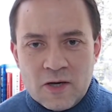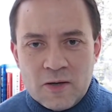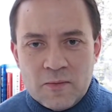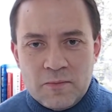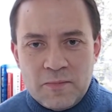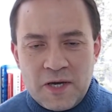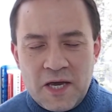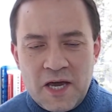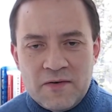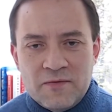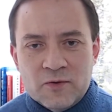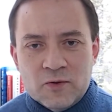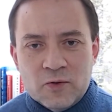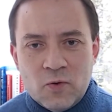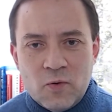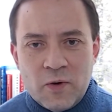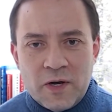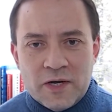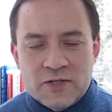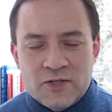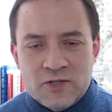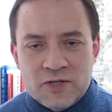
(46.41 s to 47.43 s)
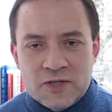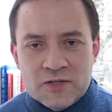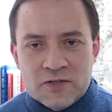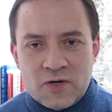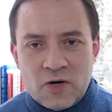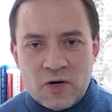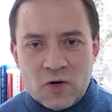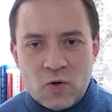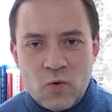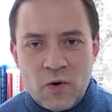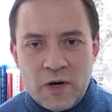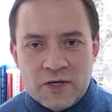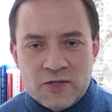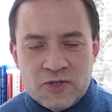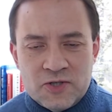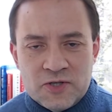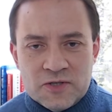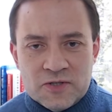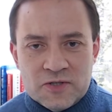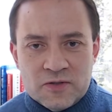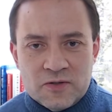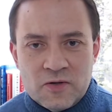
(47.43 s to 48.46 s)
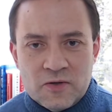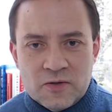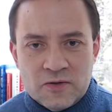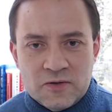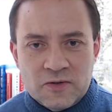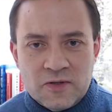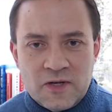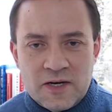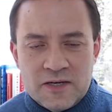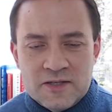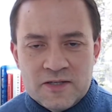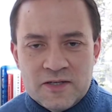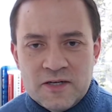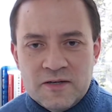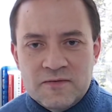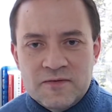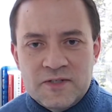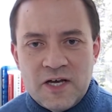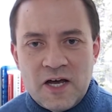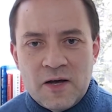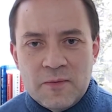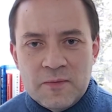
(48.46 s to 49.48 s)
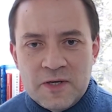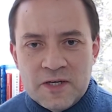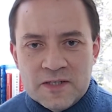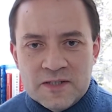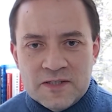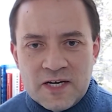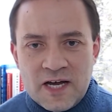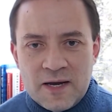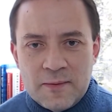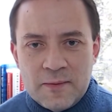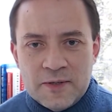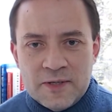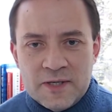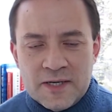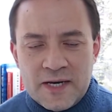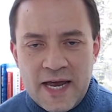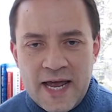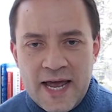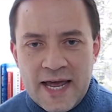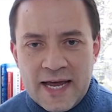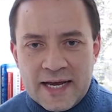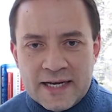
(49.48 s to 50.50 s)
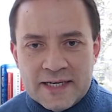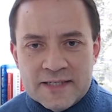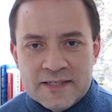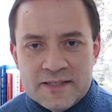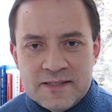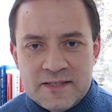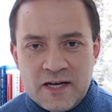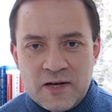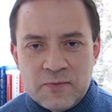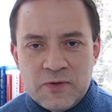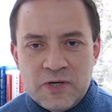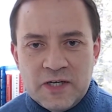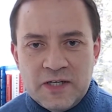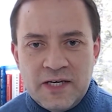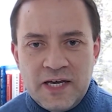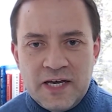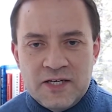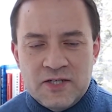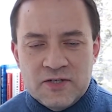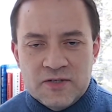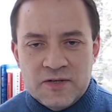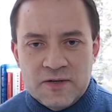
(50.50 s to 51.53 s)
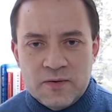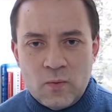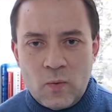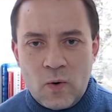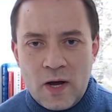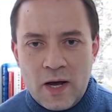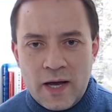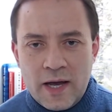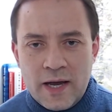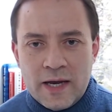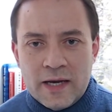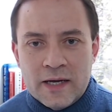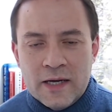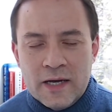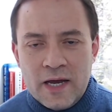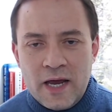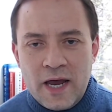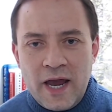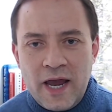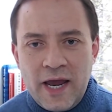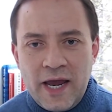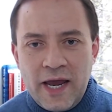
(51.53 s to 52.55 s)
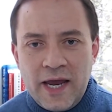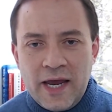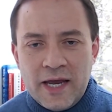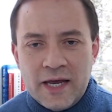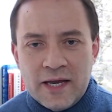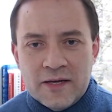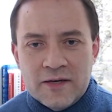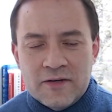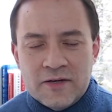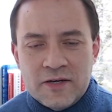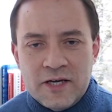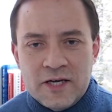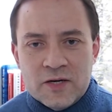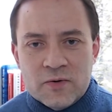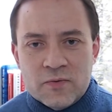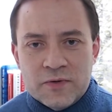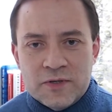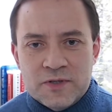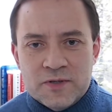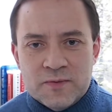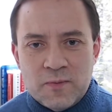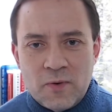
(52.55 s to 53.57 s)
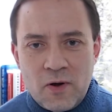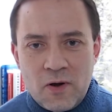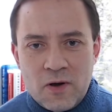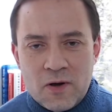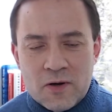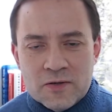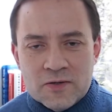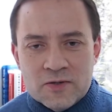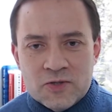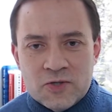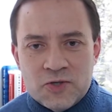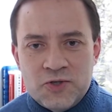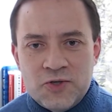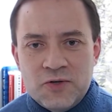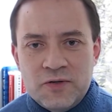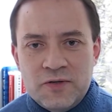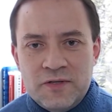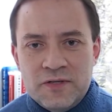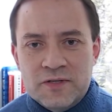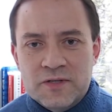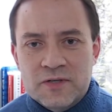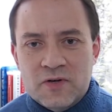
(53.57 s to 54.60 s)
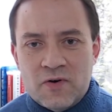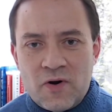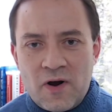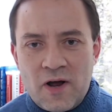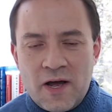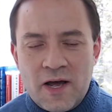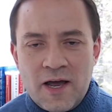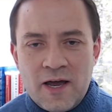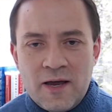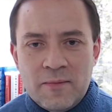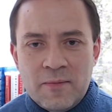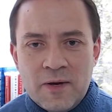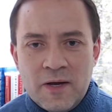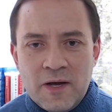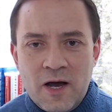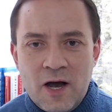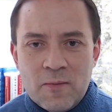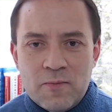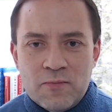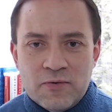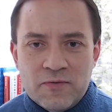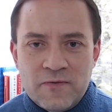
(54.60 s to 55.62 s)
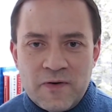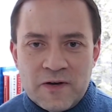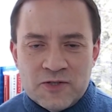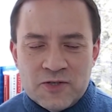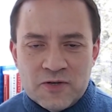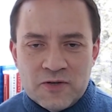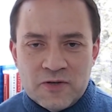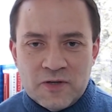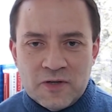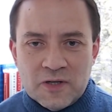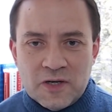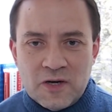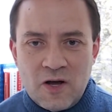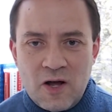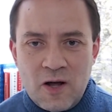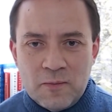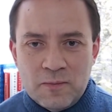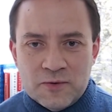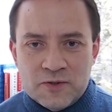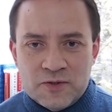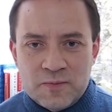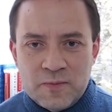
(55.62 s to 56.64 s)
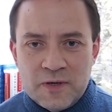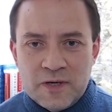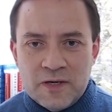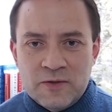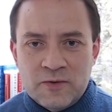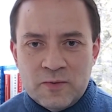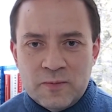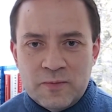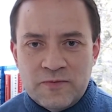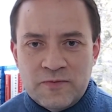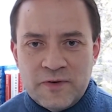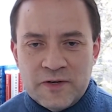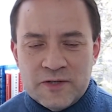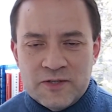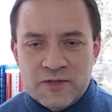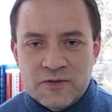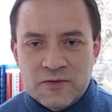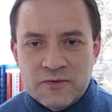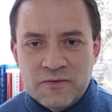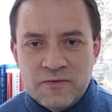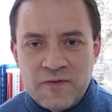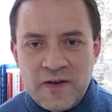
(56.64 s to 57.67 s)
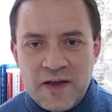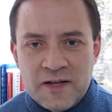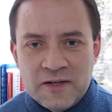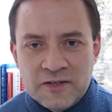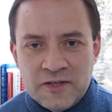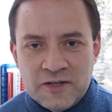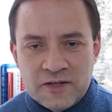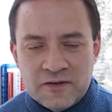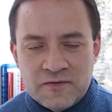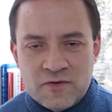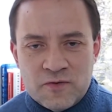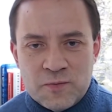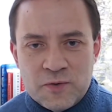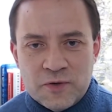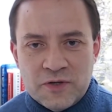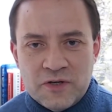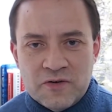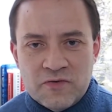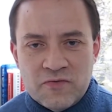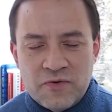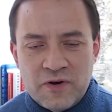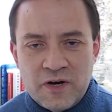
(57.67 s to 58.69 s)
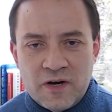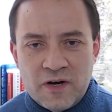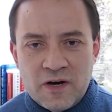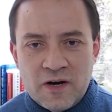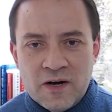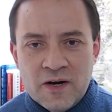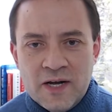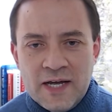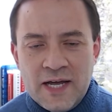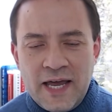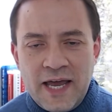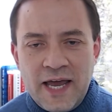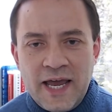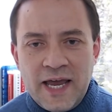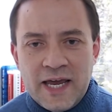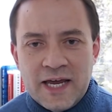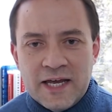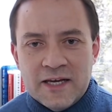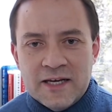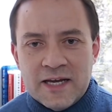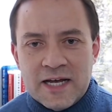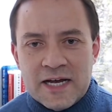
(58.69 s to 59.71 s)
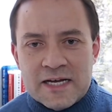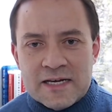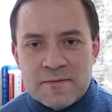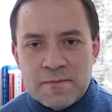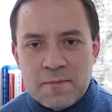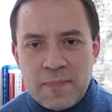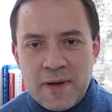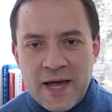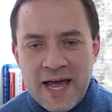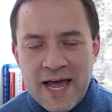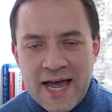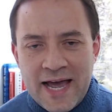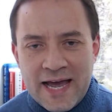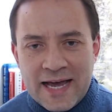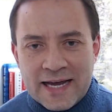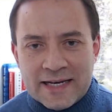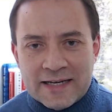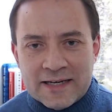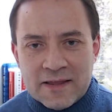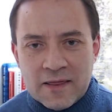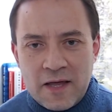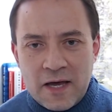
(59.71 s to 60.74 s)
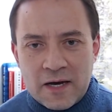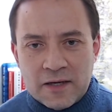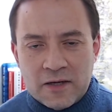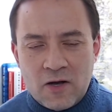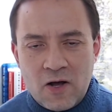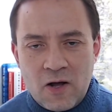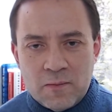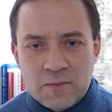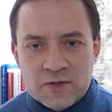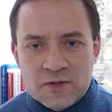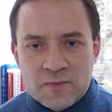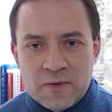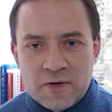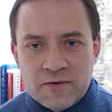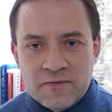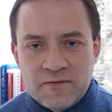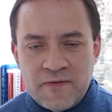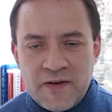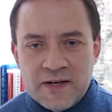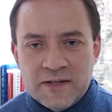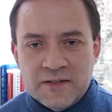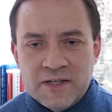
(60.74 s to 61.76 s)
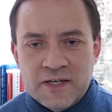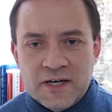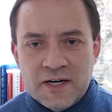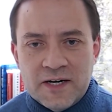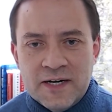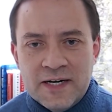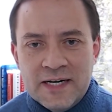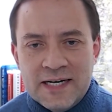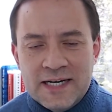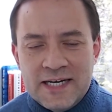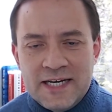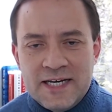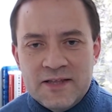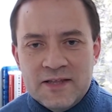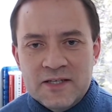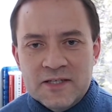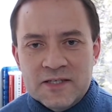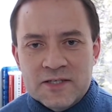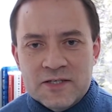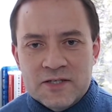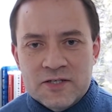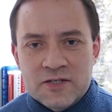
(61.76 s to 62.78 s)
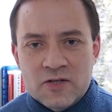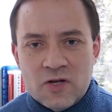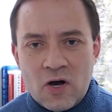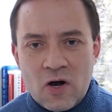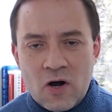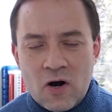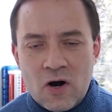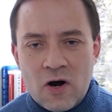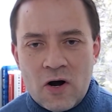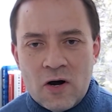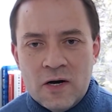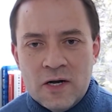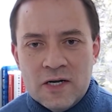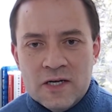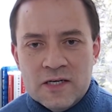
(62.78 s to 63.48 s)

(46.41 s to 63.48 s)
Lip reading: Behavioral questions are questions along the lines of, tell me a time you did X, tell me a case you did Y, and in response, you should describe a professional accomplishment or professional failure from your career and unpack that accomplishment or failure in the STAR/SOAR